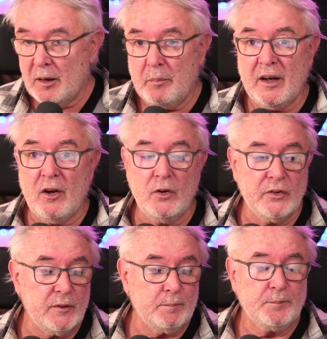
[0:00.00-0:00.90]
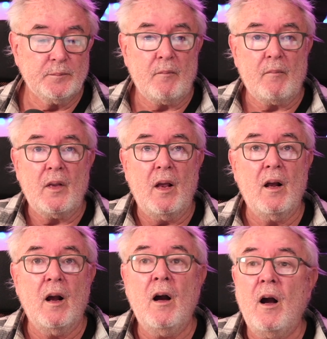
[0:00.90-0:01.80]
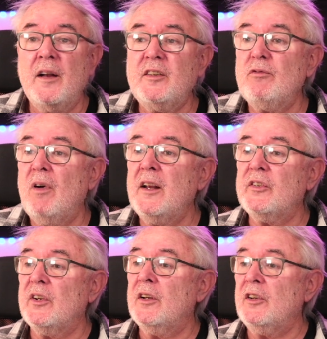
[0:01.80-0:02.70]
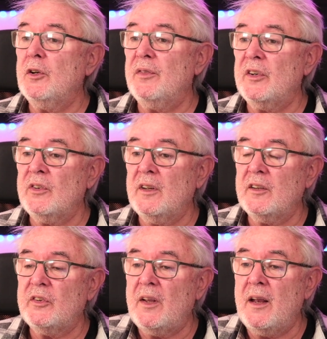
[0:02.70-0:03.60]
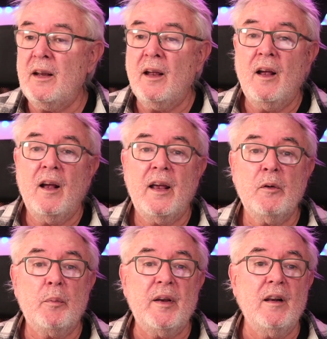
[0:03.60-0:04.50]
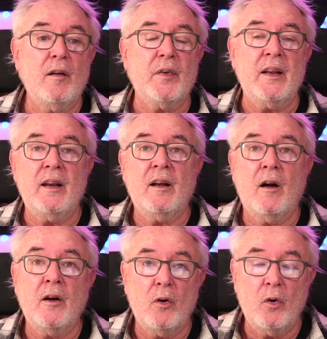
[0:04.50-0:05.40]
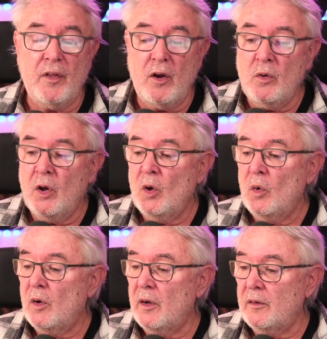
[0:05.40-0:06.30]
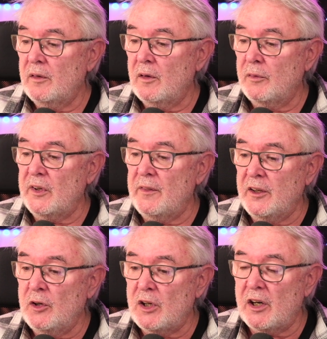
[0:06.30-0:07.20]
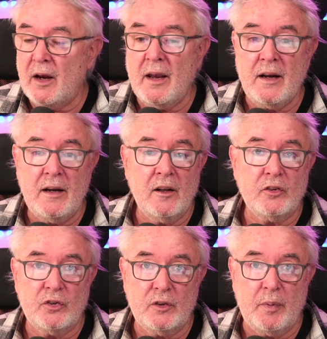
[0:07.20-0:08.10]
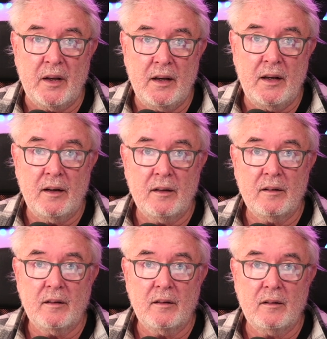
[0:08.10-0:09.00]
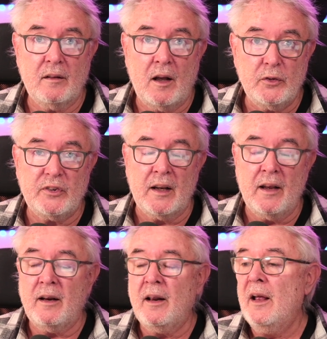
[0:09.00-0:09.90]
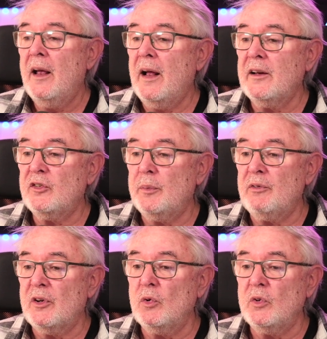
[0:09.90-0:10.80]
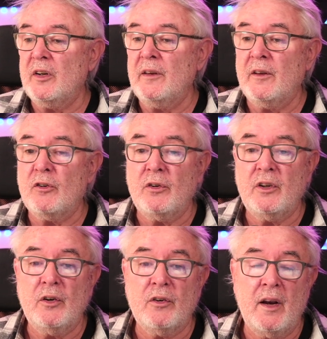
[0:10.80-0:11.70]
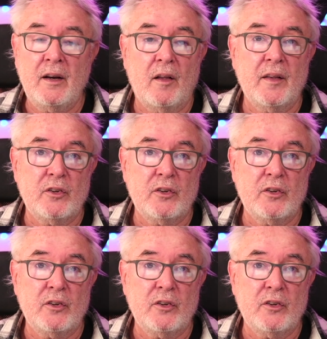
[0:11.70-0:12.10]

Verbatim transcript: because uh, I did write to Eurovision and say it would be lovely, I, although obviously the Ukraine should be hosting it and it should be recorded in the Ukraine. I think